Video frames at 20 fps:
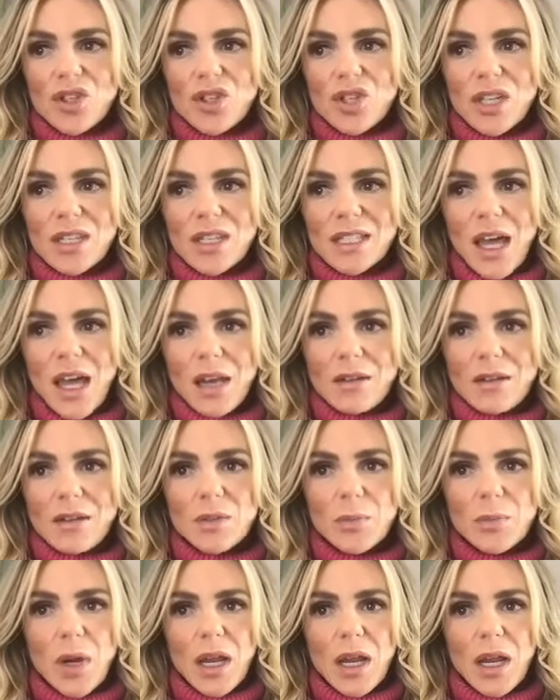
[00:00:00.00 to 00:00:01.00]
She said,
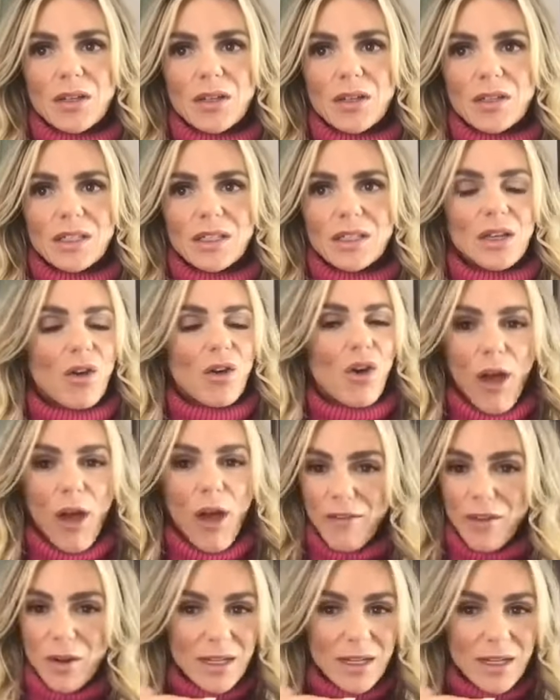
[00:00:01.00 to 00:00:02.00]
Spring, here's the deal.
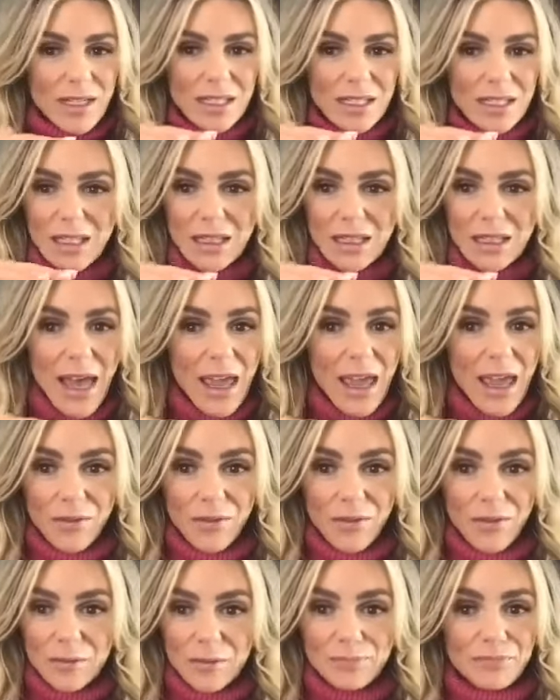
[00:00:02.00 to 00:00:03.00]
Everybody's
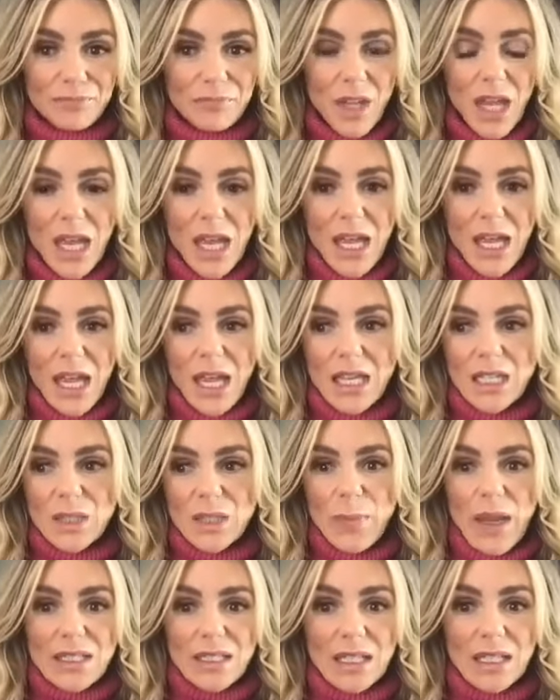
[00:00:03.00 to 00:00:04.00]
life
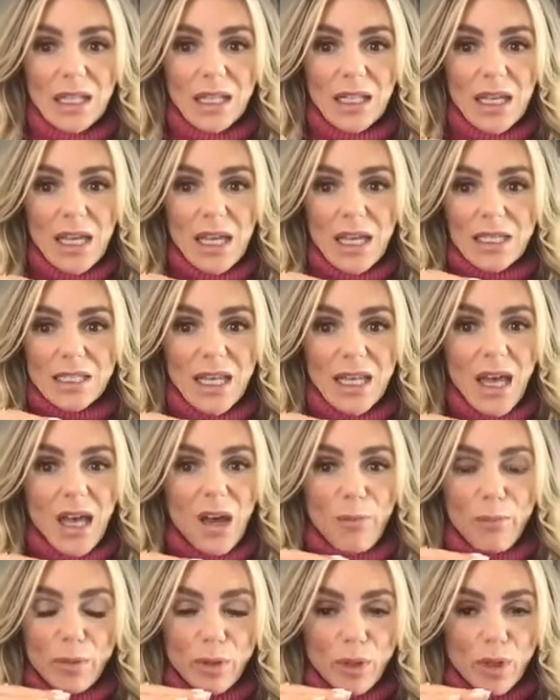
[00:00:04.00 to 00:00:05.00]
is basically a
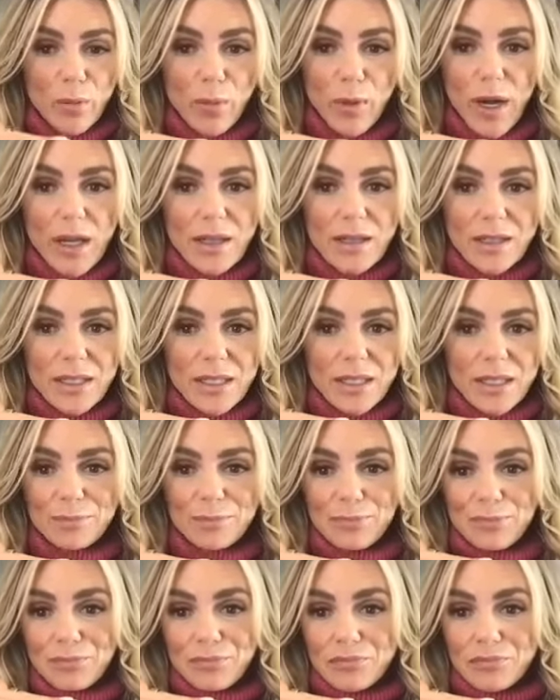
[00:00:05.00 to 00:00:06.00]
set of blueprints.